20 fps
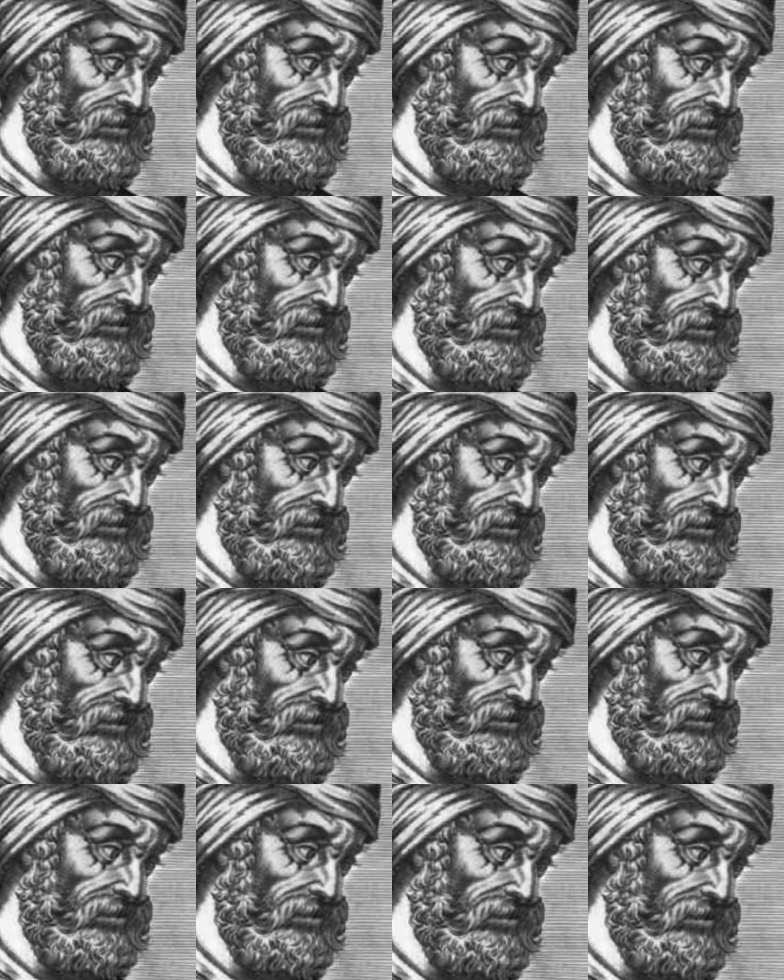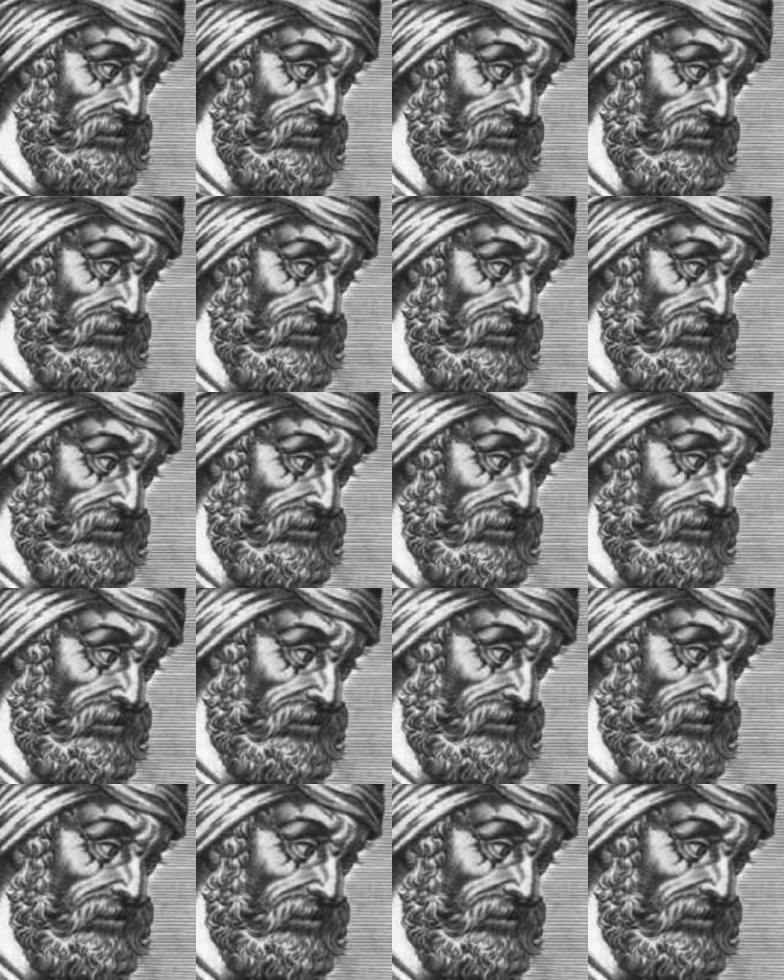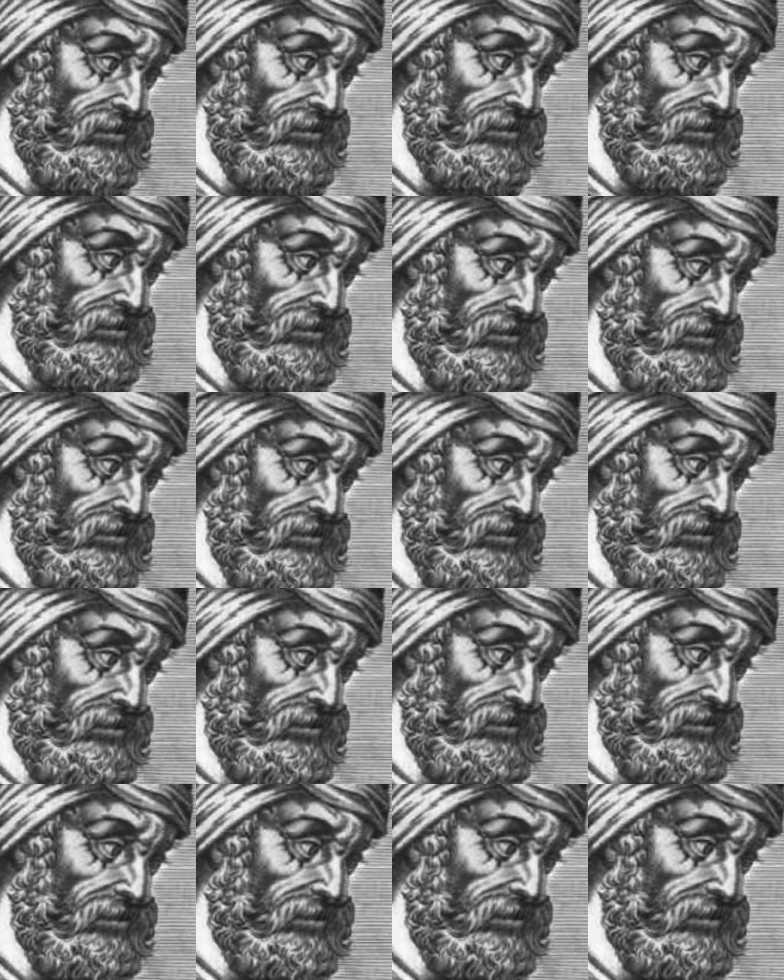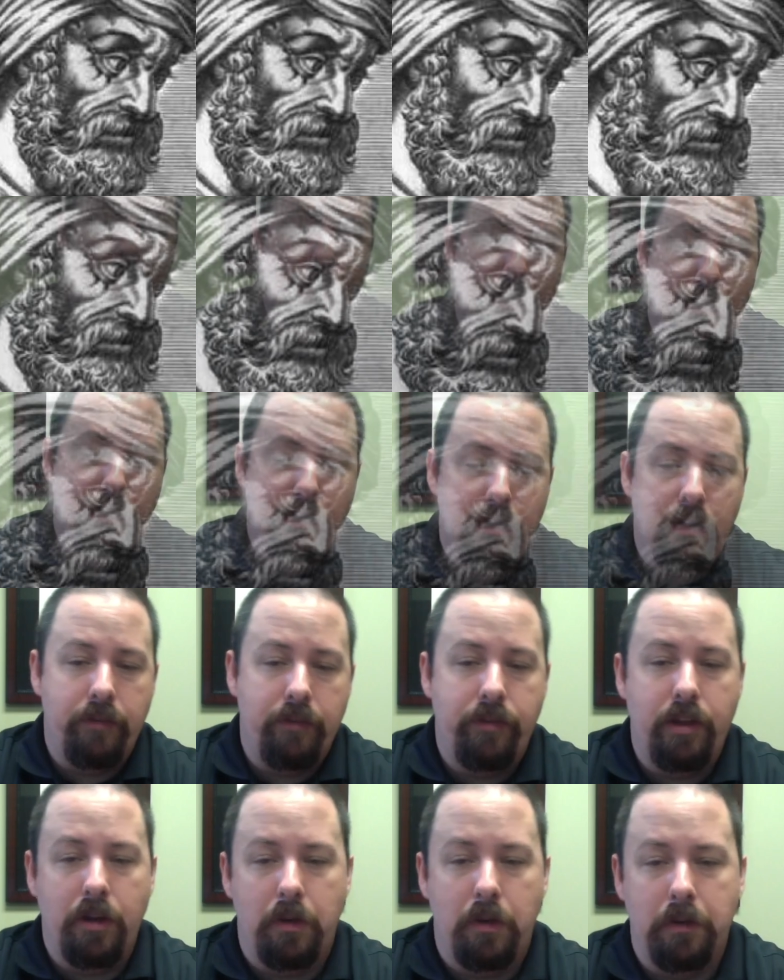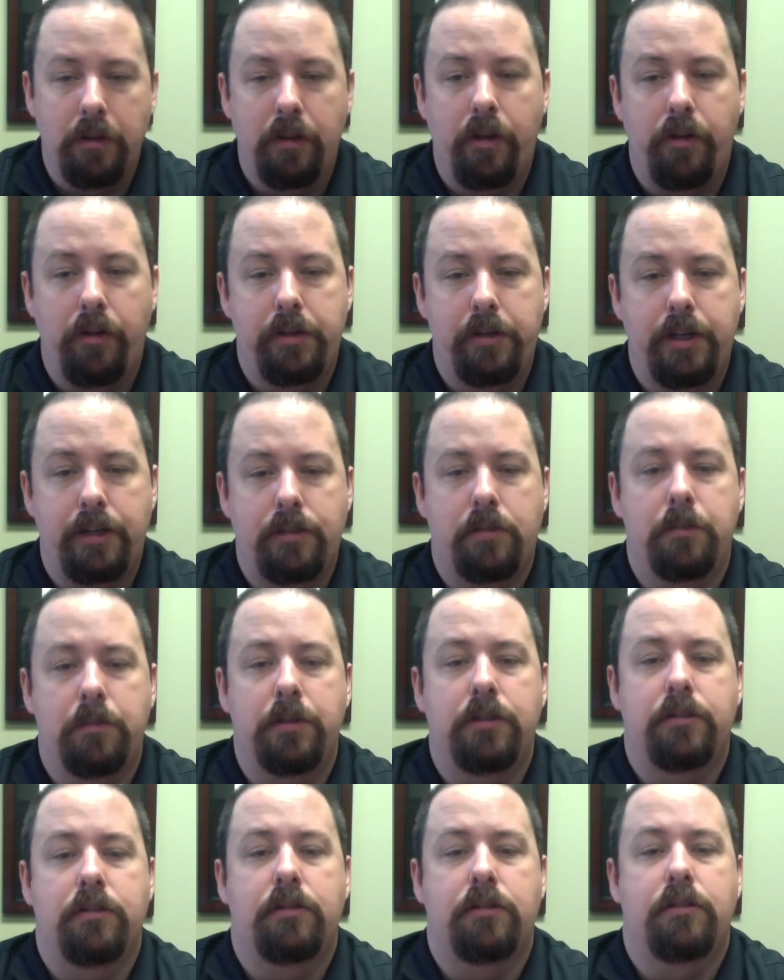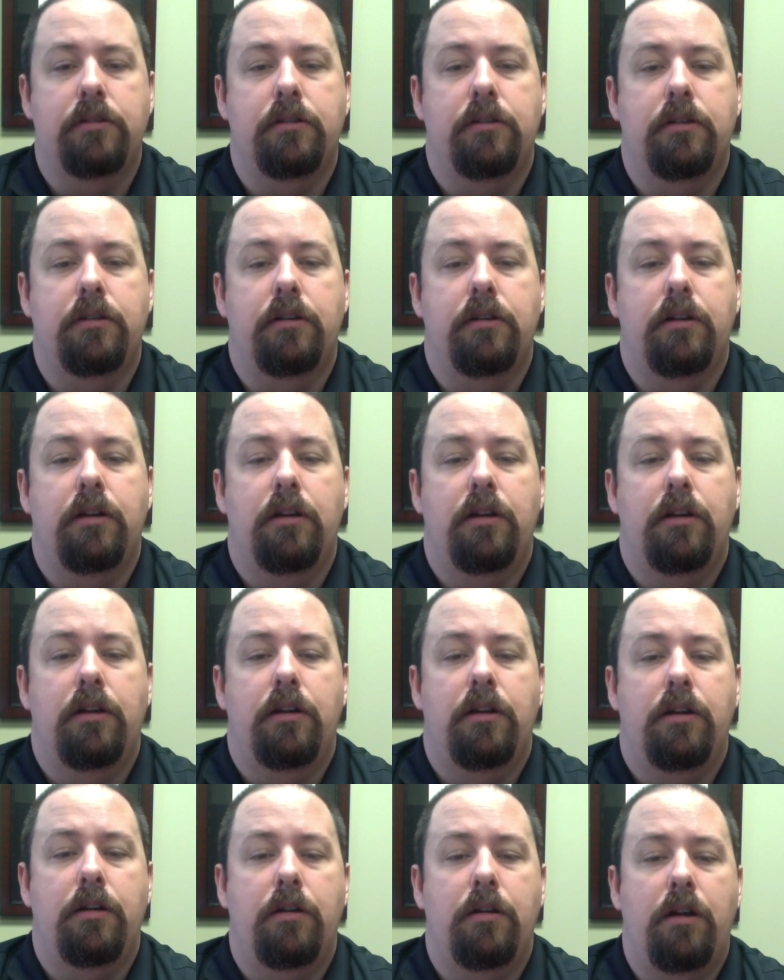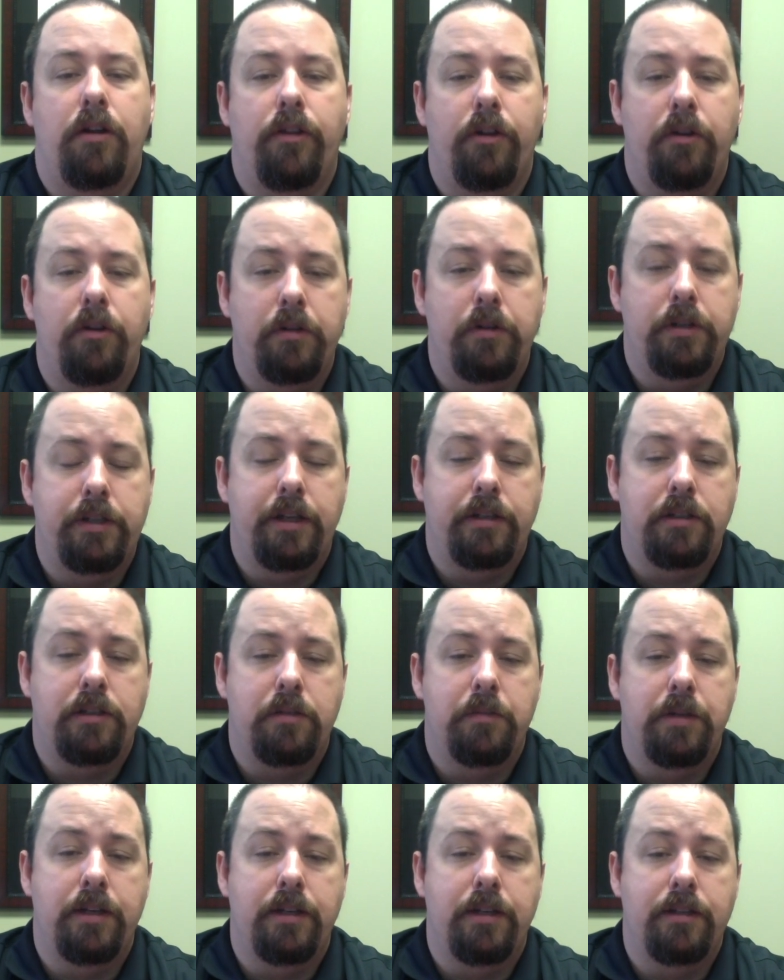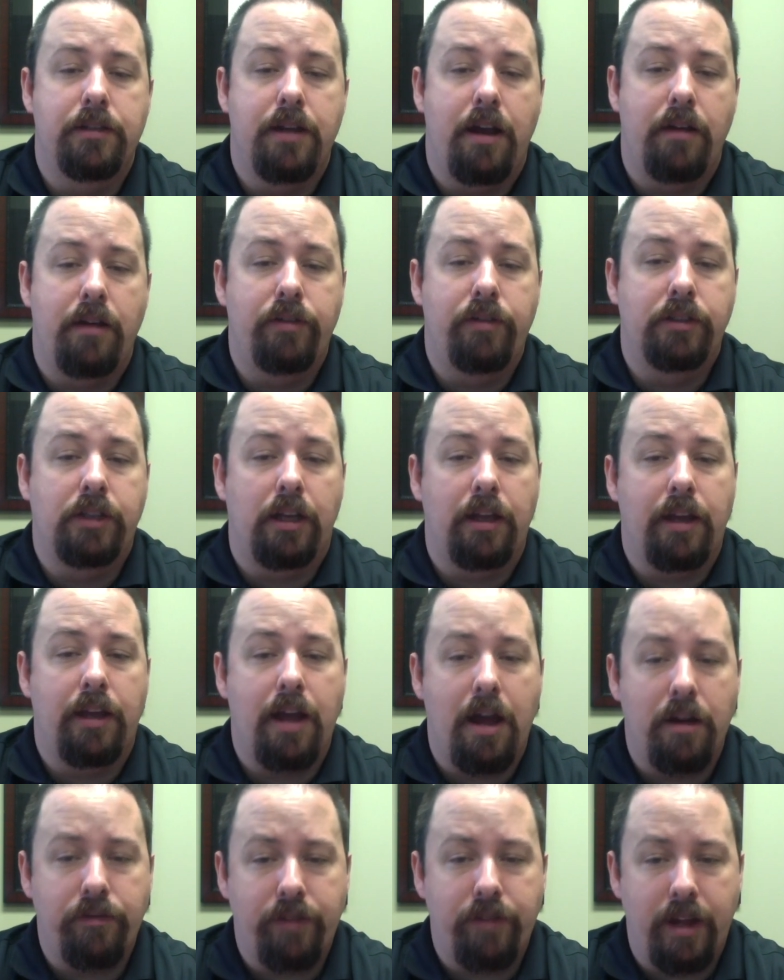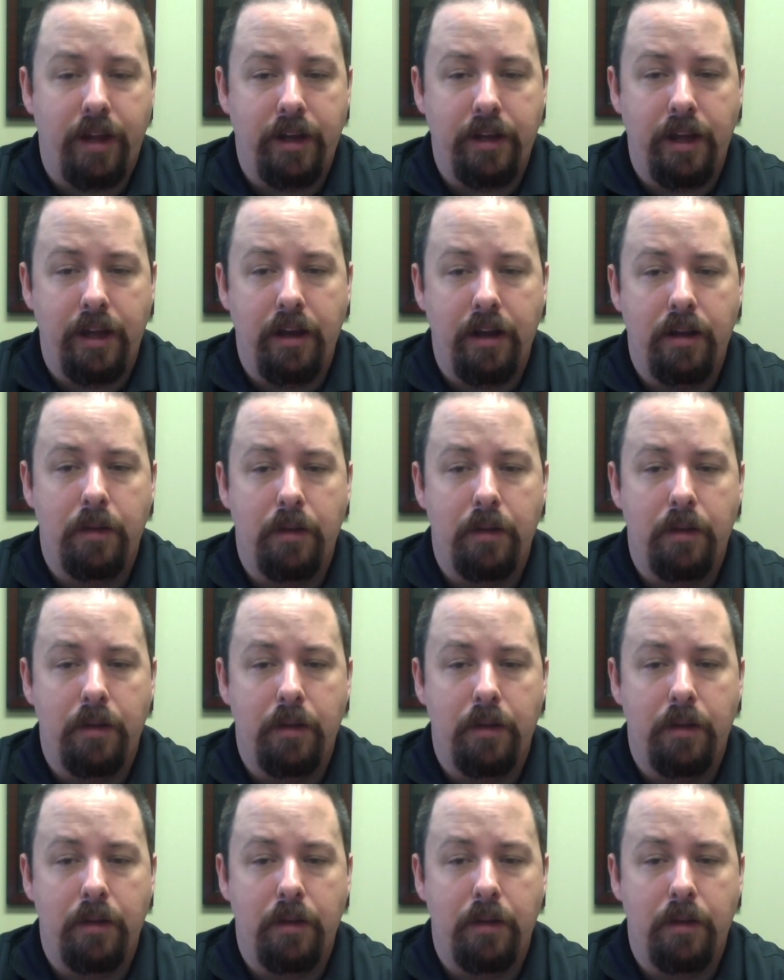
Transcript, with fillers: One of the primary responses to him is appealing to the unity of the Old and the New Testaments. All the New Testament is not officially codified yet,